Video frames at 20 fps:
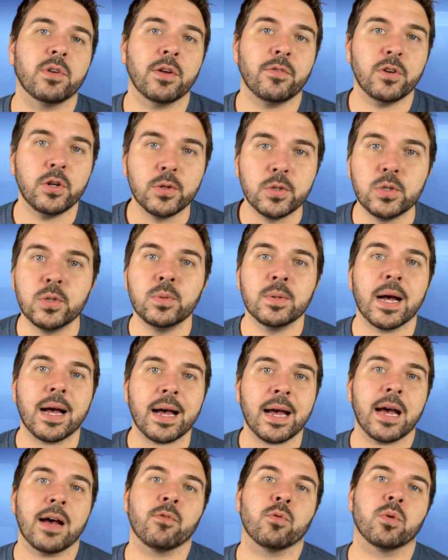if you do not
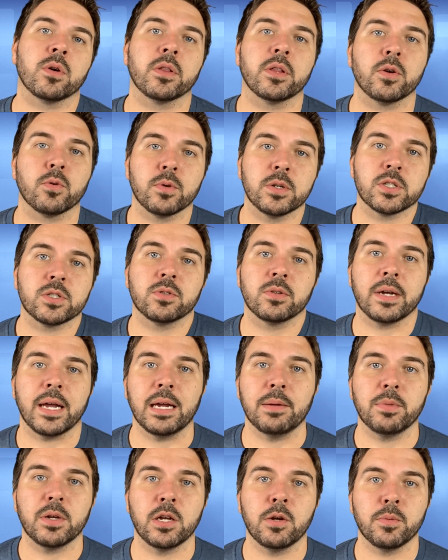have one of the original
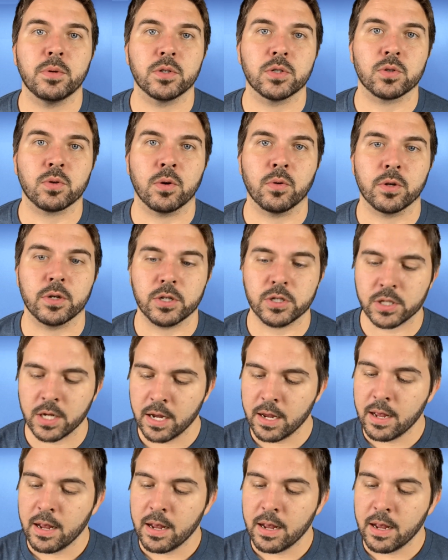GameCube controllers.